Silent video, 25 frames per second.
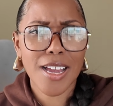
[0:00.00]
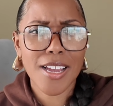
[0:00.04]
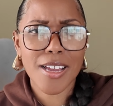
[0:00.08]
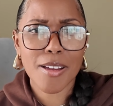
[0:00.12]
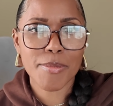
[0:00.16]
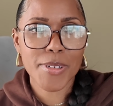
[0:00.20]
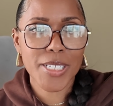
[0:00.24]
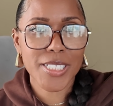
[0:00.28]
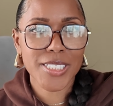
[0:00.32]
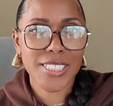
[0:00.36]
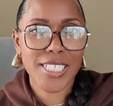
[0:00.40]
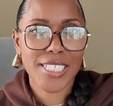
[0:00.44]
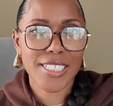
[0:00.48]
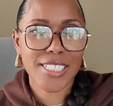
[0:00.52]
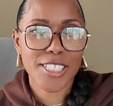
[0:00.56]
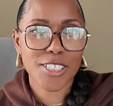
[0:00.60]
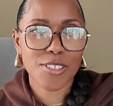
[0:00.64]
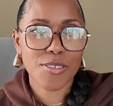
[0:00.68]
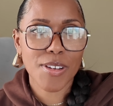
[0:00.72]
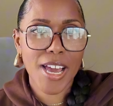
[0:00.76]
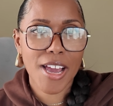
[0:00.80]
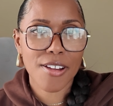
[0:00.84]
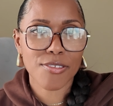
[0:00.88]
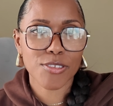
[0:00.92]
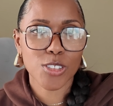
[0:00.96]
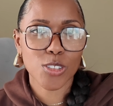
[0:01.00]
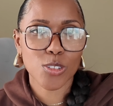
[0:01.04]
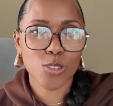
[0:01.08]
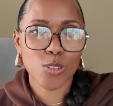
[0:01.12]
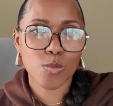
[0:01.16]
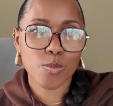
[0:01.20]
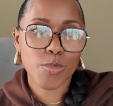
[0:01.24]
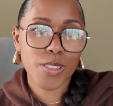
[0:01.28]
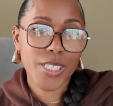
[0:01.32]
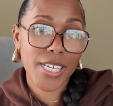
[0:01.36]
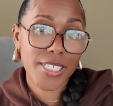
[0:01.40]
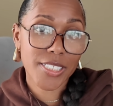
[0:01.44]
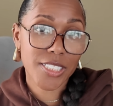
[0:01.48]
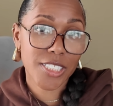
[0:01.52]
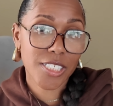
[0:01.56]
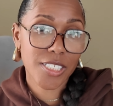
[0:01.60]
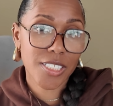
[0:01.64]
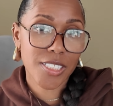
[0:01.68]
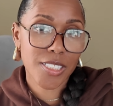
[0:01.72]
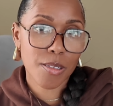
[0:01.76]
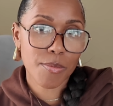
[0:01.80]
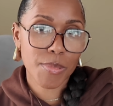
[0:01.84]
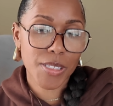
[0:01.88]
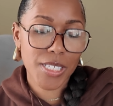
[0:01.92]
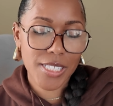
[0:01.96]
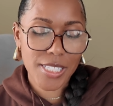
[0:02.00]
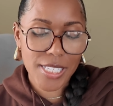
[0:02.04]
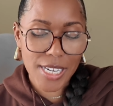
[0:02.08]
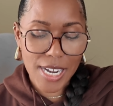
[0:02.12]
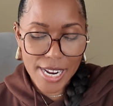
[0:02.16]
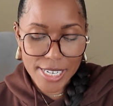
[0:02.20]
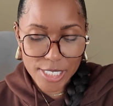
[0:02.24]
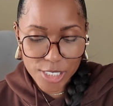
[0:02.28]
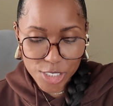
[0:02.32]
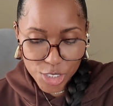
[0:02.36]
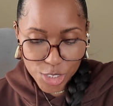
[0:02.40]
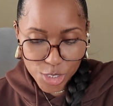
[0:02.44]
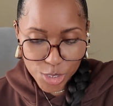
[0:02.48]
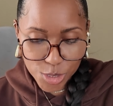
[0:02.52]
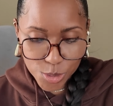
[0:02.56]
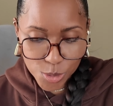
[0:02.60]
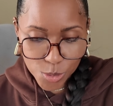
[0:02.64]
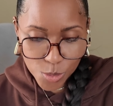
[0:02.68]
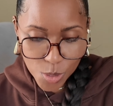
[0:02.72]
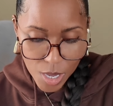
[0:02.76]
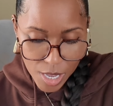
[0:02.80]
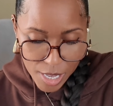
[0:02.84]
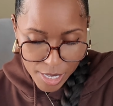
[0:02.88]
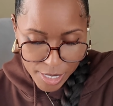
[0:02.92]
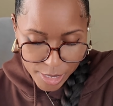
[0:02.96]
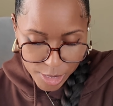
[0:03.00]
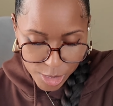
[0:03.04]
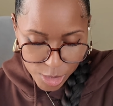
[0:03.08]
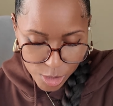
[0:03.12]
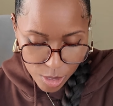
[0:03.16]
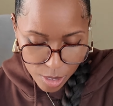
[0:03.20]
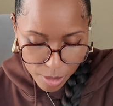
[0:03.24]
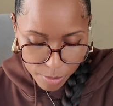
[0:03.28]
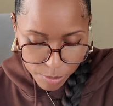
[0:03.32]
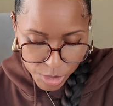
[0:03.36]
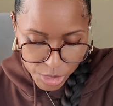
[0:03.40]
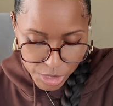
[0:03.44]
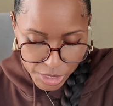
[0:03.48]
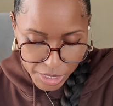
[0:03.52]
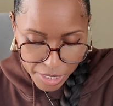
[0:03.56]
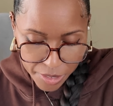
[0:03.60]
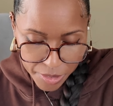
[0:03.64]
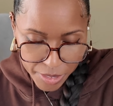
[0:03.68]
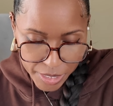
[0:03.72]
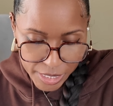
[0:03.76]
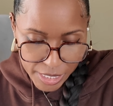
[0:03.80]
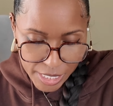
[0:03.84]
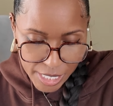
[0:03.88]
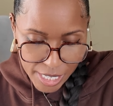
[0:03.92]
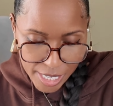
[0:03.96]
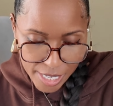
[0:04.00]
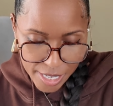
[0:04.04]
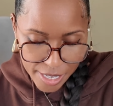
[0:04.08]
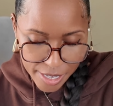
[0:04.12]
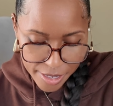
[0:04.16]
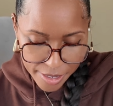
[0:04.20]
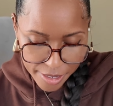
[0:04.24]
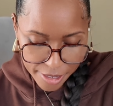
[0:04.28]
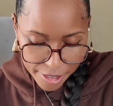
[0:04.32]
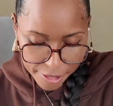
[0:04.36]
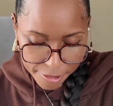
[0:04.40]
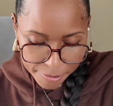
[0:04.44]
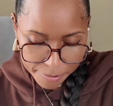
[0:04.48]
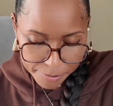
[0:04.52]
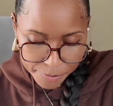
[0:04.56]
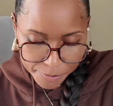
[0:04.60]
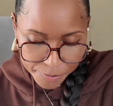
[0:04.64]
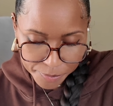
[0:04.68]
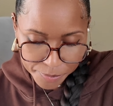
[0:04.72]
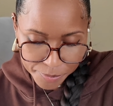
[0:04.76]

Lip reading: I'm not saying that you have to, but that's just something that I do. So I'm sharing here